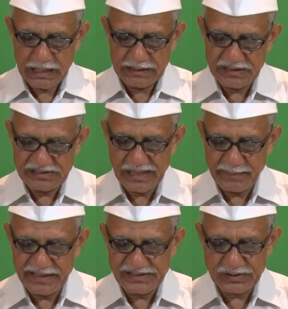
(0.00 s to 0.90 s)

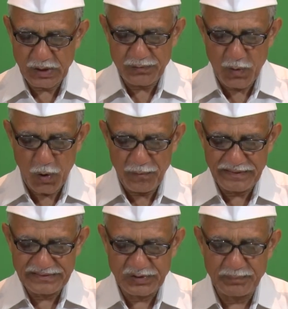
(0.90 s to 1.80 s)
dissemination of
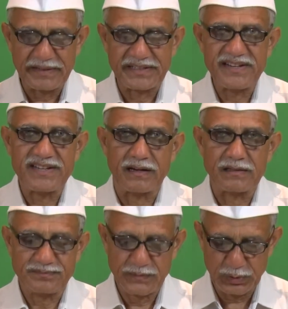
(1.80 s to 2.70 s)
offensive material
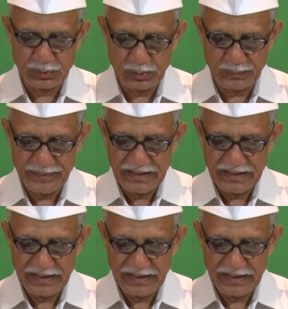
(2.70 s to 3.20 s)
through